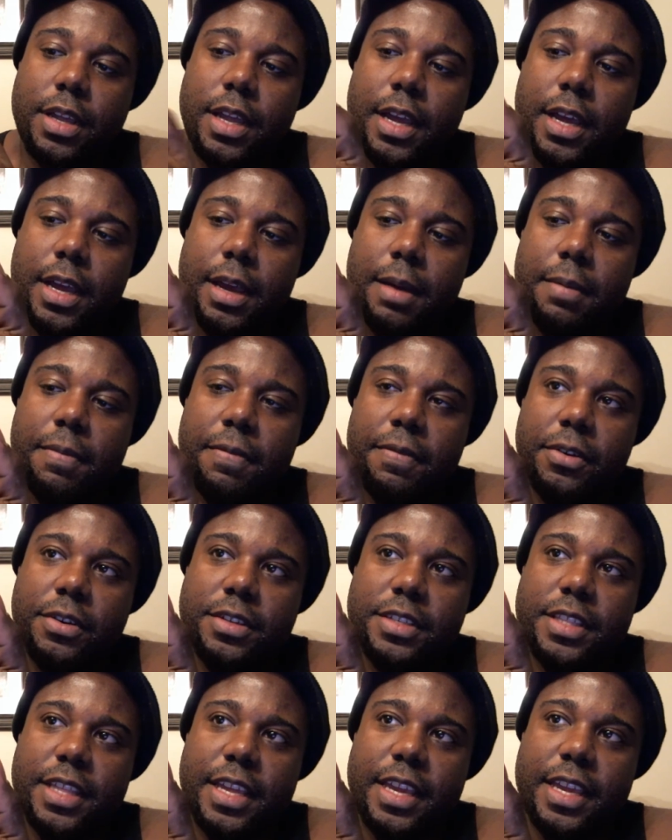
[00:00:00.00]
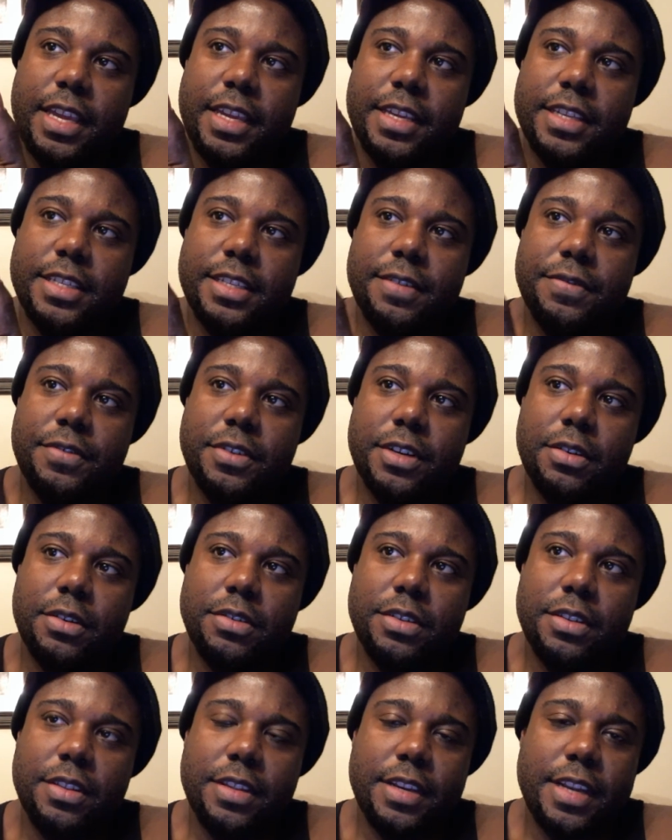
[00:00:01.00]
Um, first thing is if you go
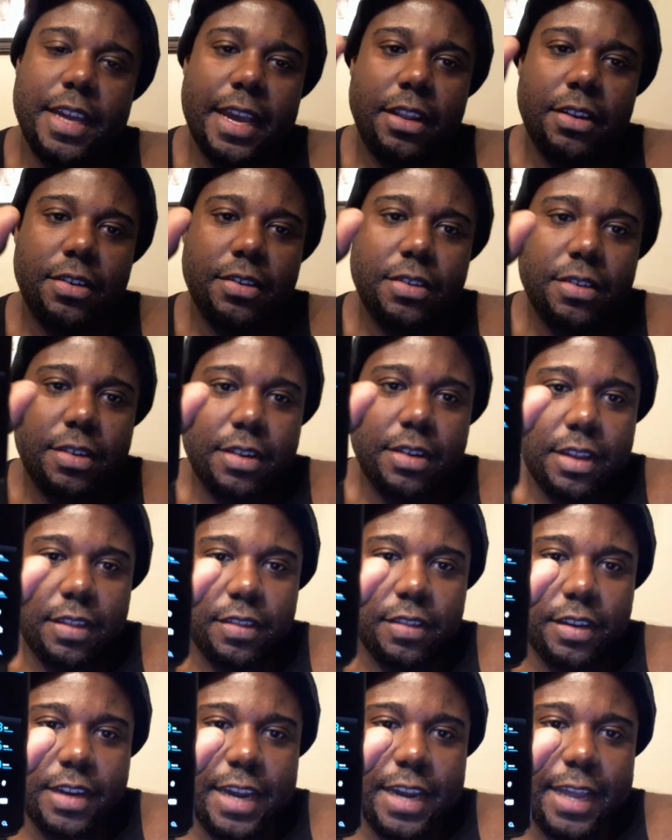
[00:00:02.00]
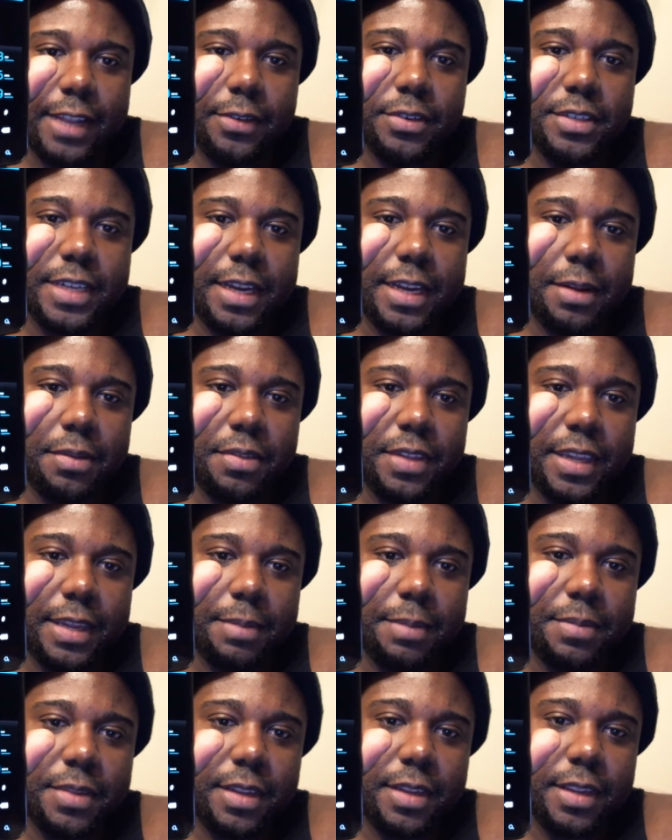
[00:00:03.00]
to the dialer, the dialer is now a
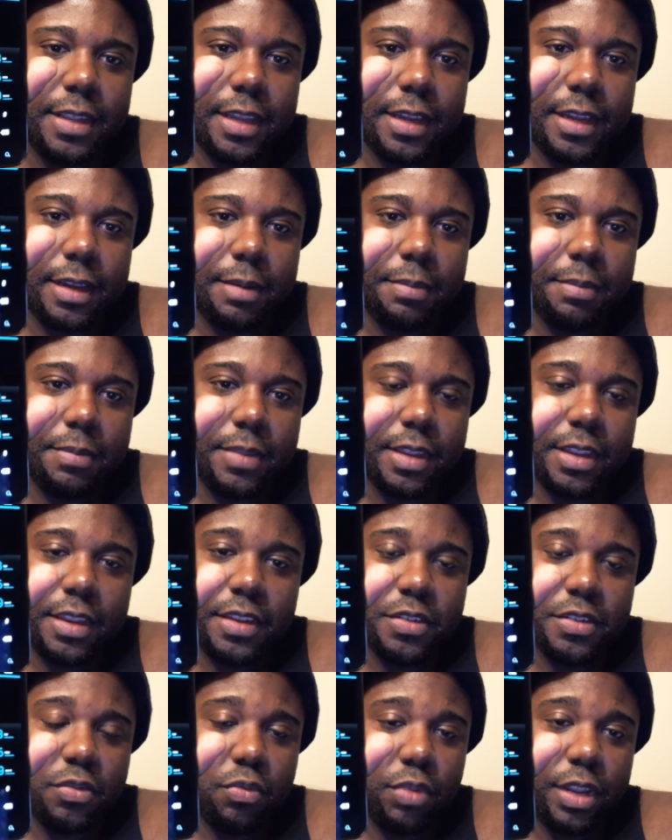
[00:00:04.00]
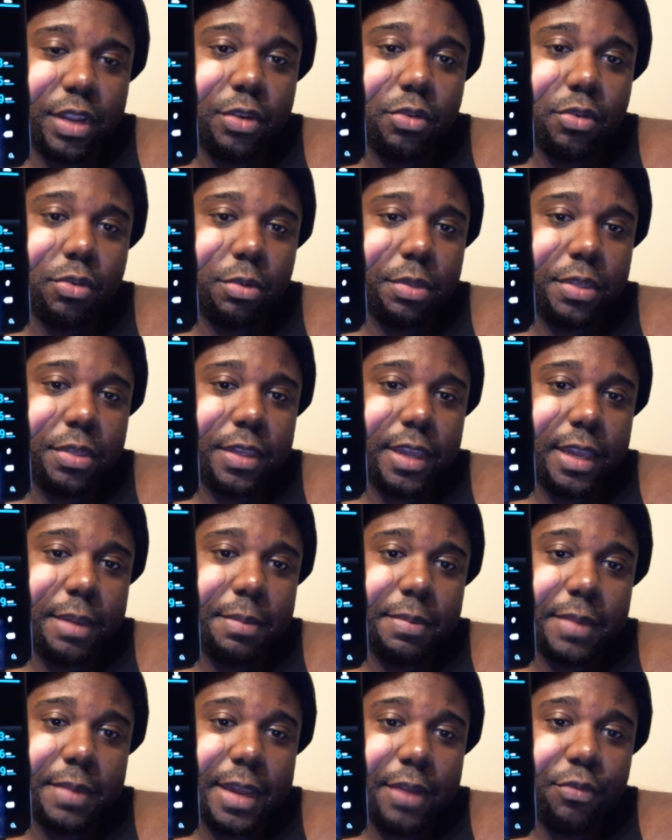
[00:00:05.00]
theme. Um, it's a really cool
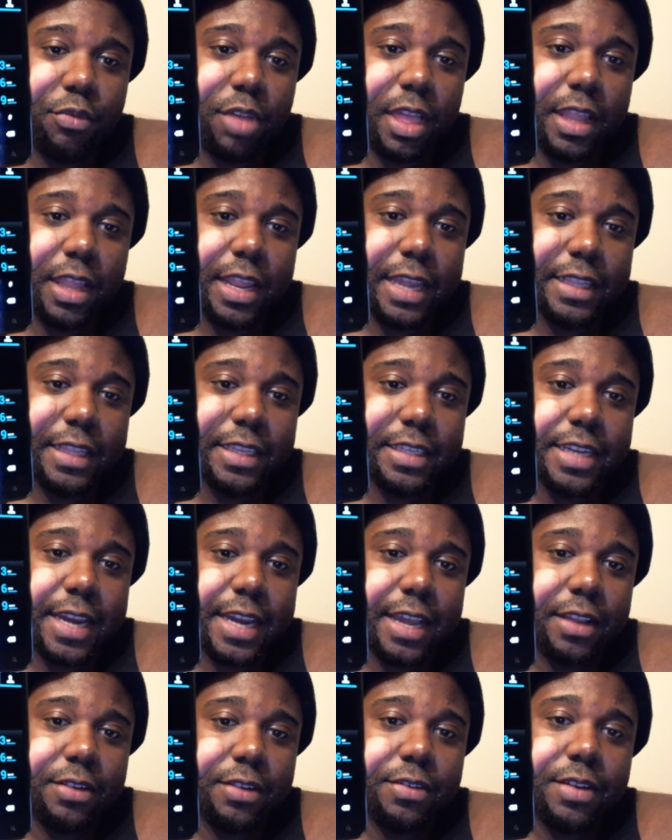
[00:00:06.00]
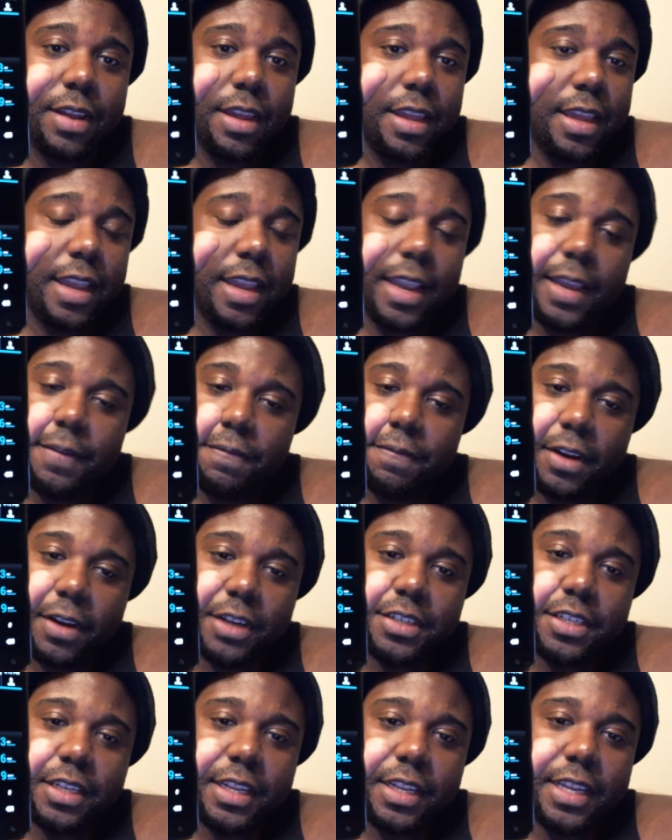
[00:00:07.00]
theme. I really like this dialer. It
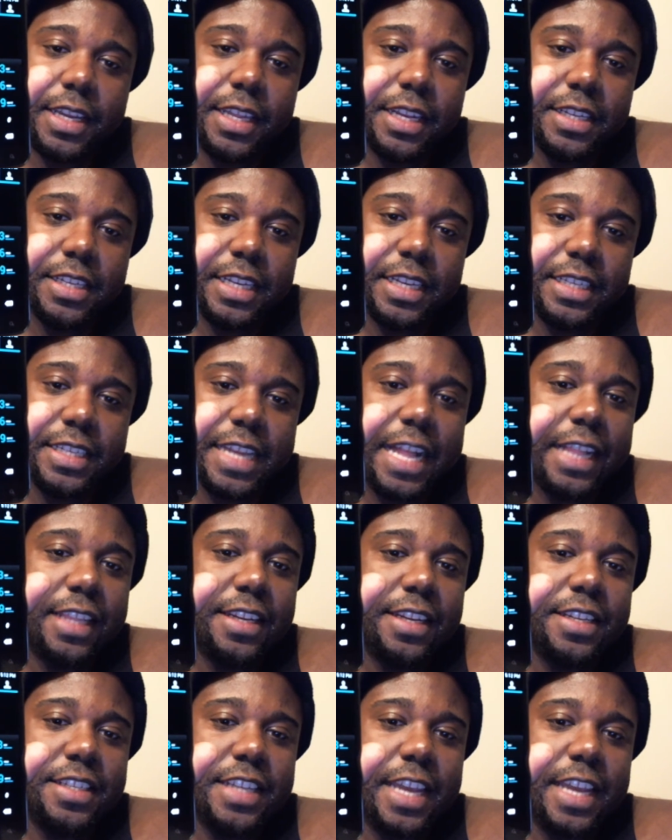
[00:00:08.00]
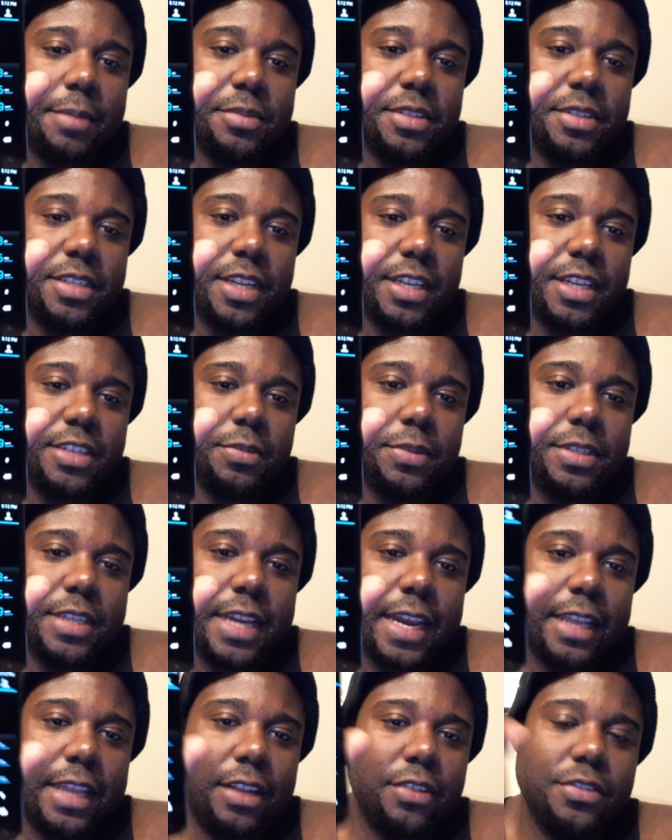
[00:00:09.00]
functionally it is exactly the same as the TouchWiz
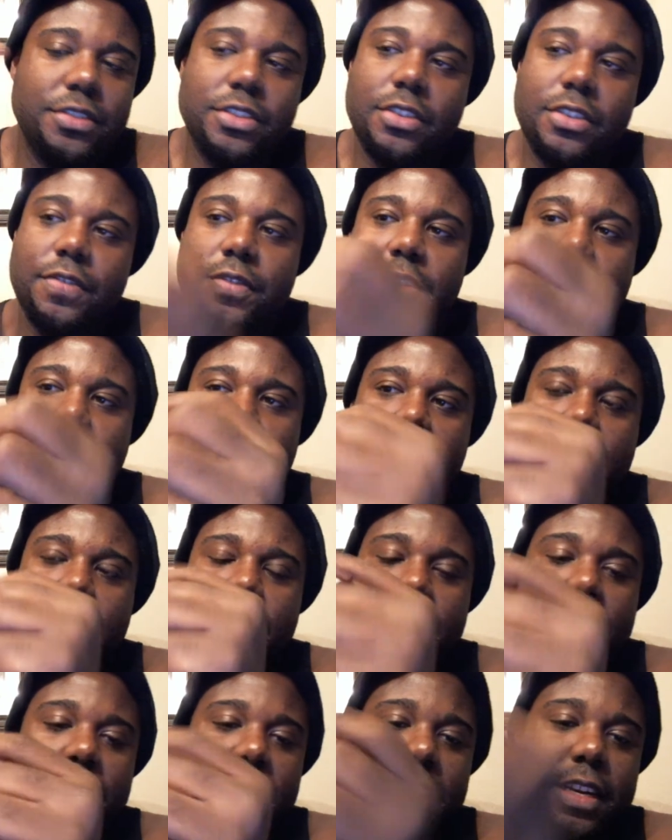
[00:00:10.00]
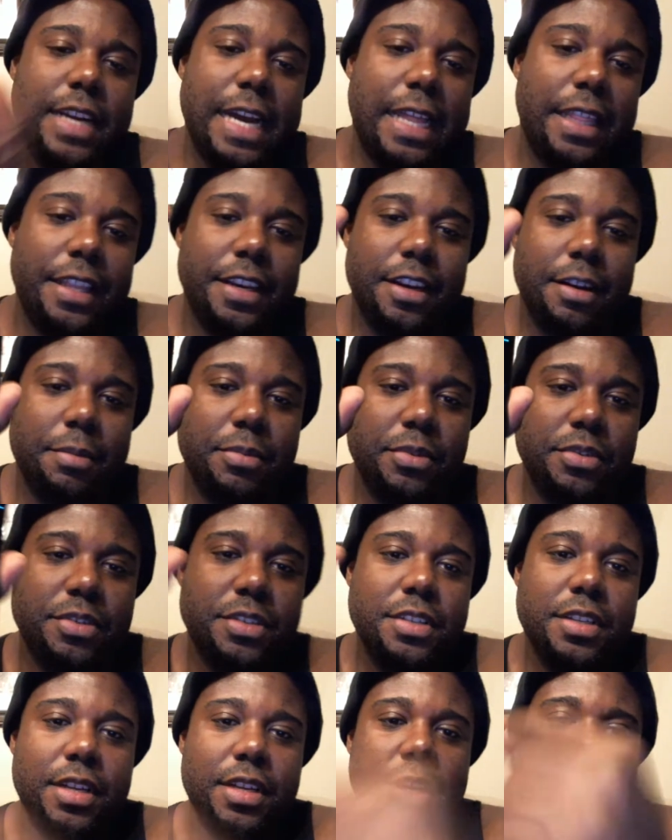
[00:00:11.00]
dialer. So if you start dialing
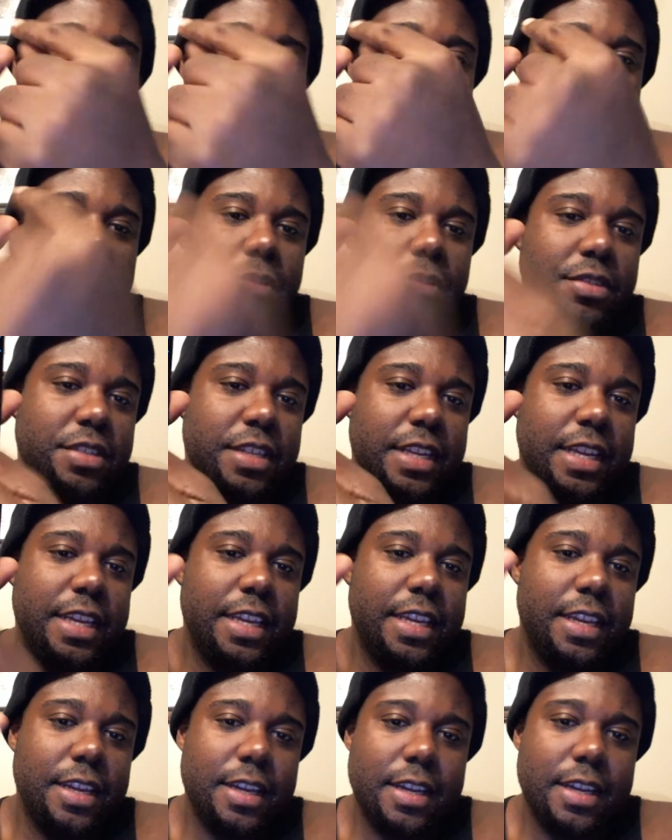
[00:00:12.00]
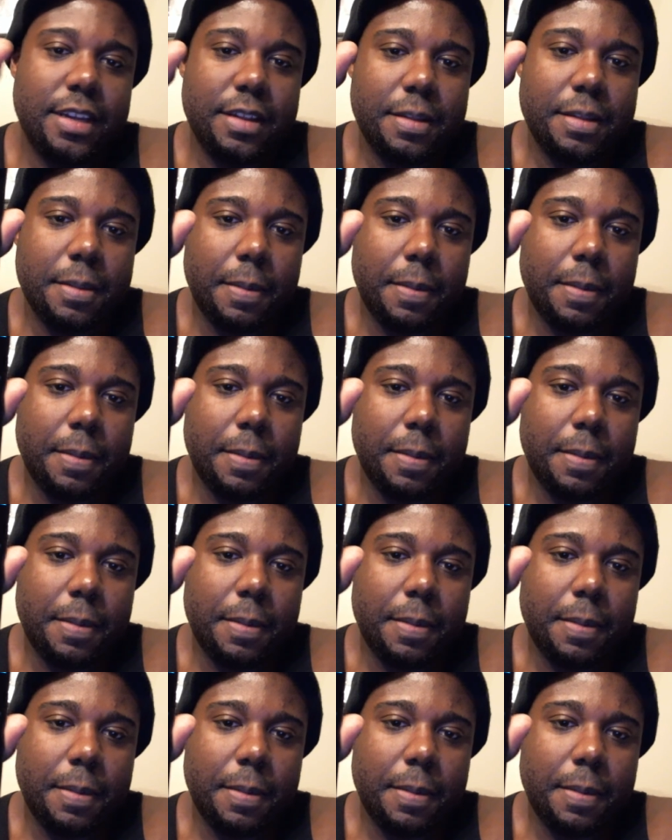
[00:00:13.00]
numbers, you'll see uh,